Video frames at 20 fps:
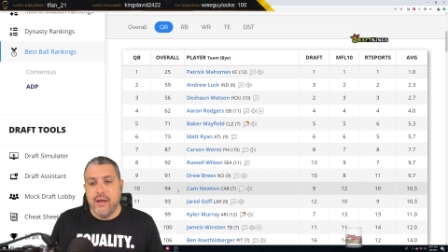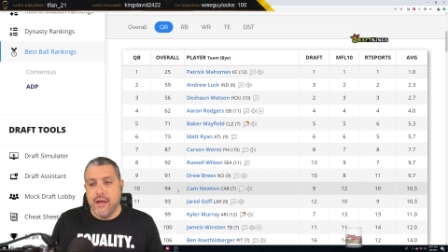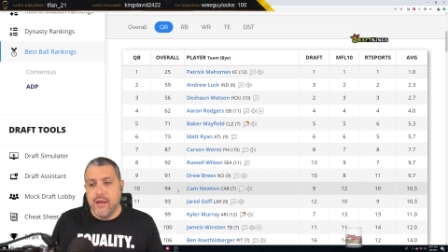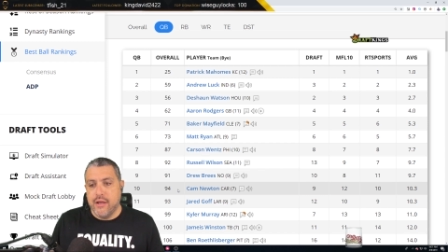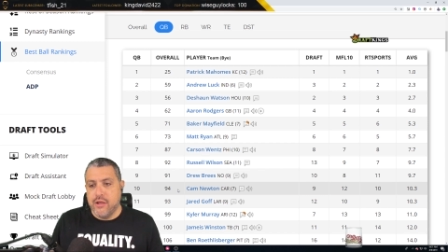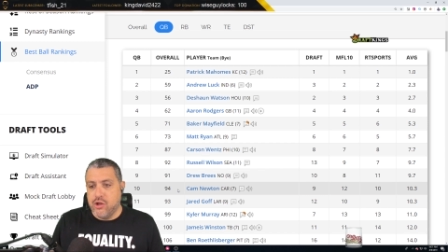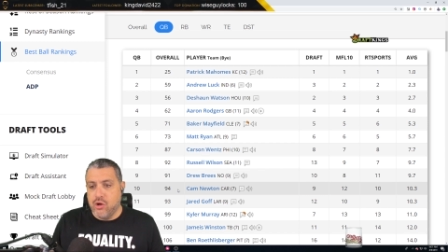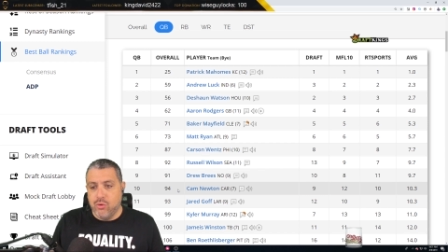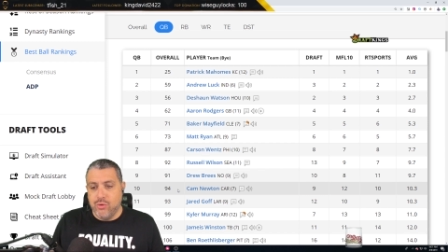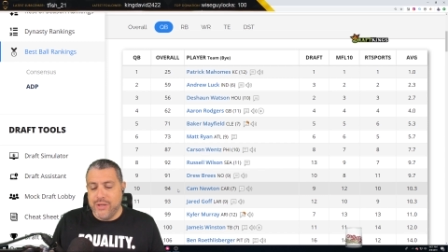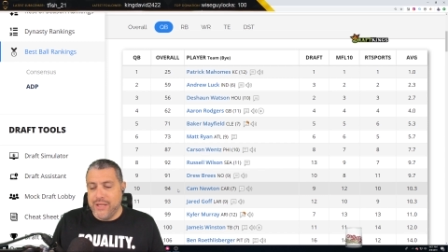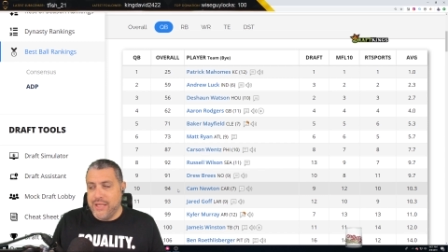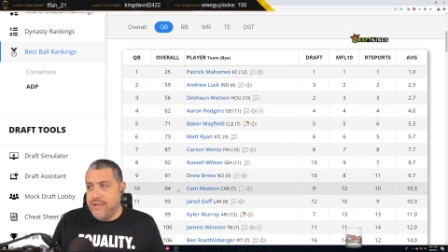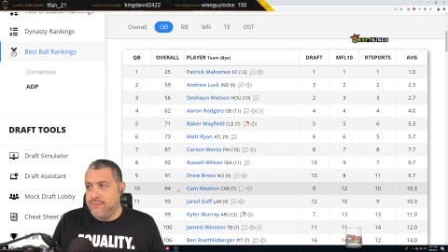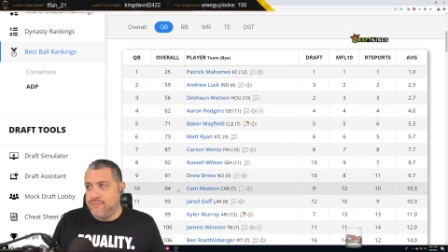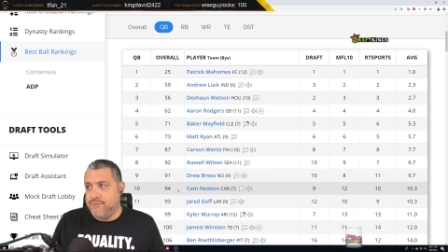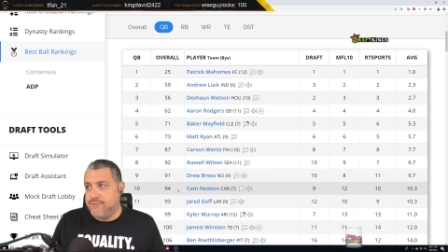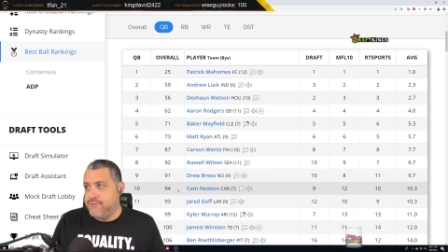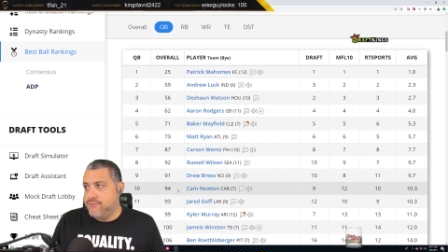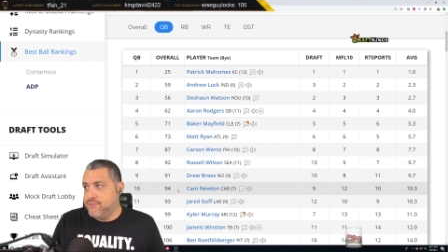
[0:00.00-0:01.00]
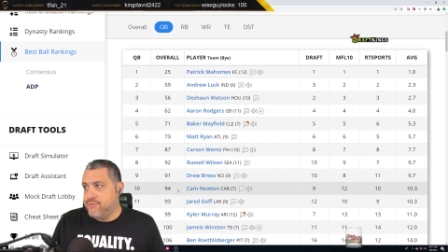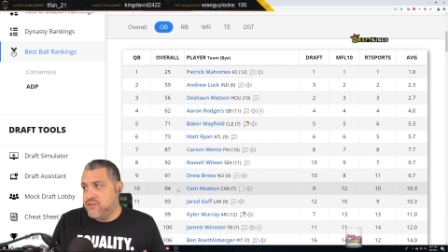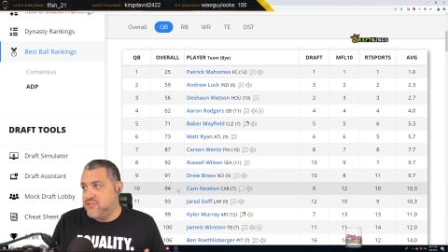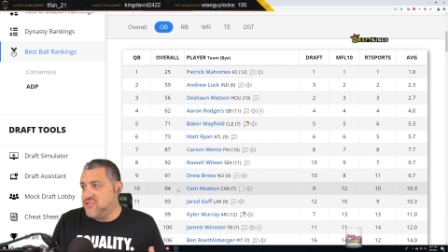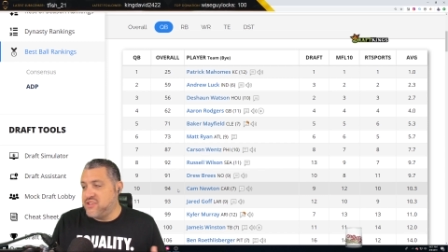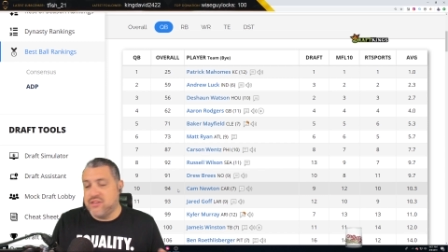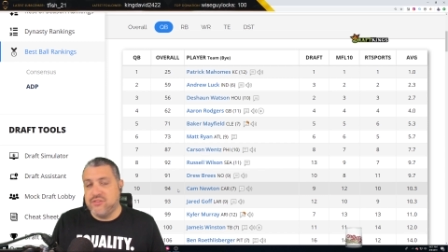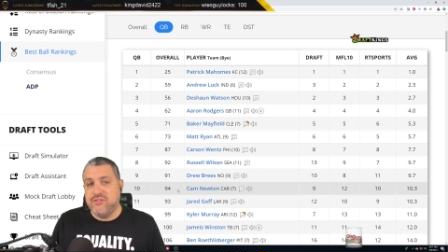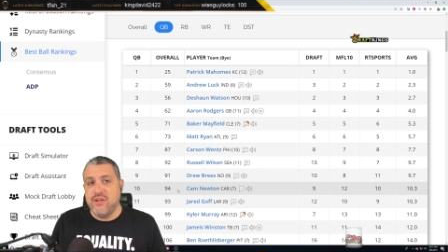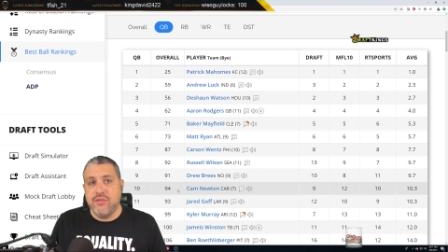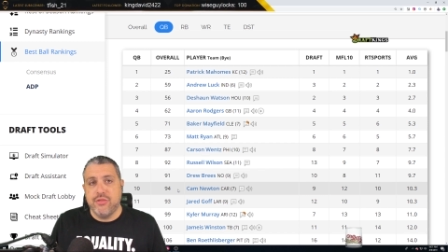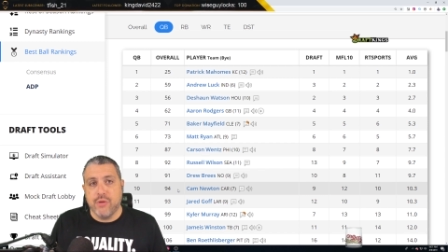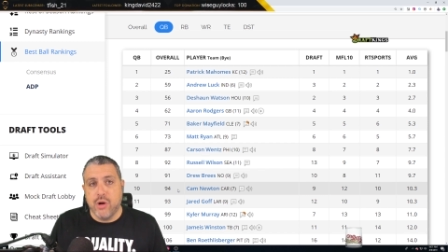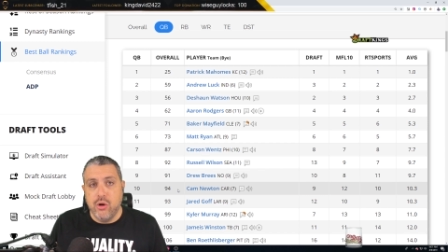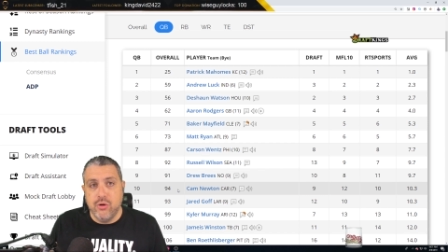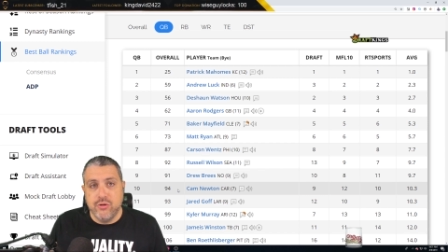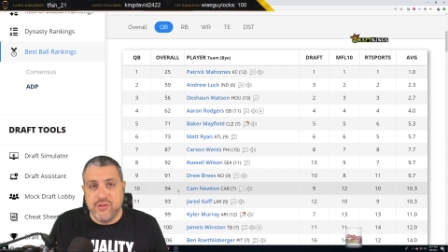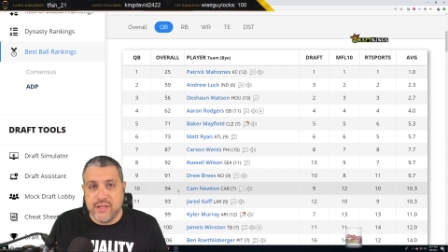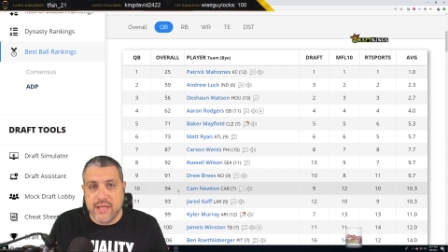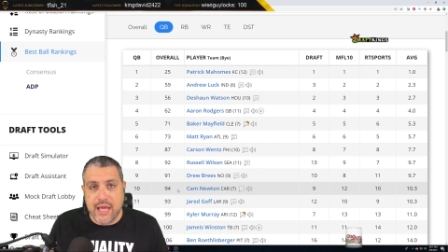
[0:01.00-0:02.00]
Uh, you don't need 60
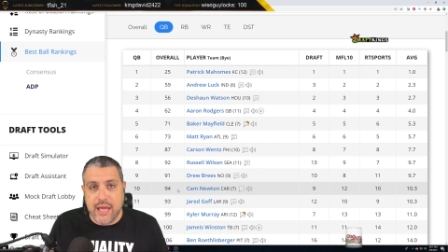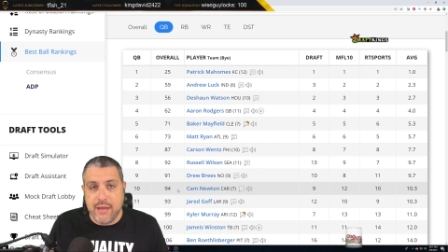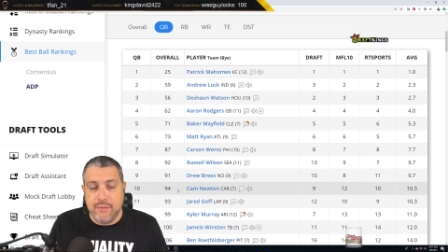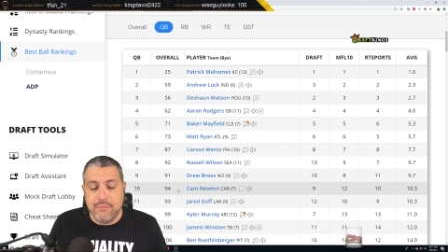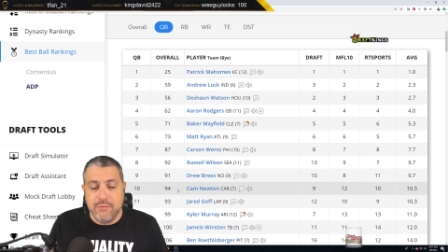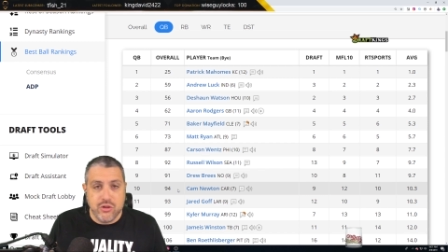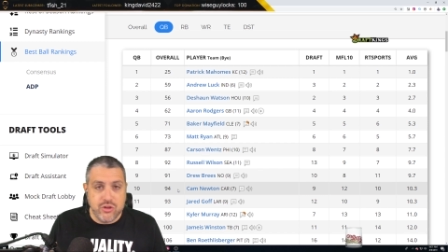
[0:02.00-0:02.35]
throws a game,